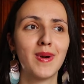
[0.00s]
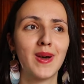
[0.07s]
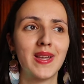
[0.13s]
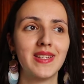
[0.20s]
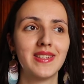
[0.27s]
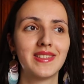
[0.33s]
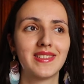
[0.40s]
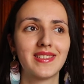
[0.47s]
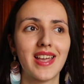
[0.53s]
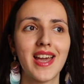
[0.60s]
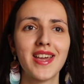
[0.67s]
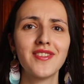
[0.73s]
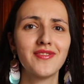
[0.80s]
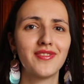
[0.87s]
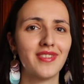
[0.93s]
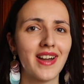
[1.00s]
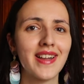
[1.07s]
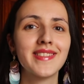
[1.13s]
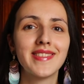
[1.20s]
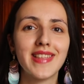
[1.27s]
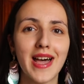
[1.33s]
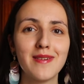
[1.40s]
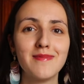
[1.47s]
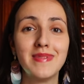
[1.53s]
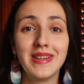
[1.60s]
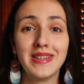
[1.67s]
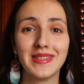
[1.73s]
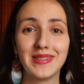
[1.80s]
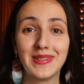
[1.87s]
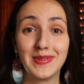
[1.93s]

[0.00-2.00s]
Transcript: but I don't find them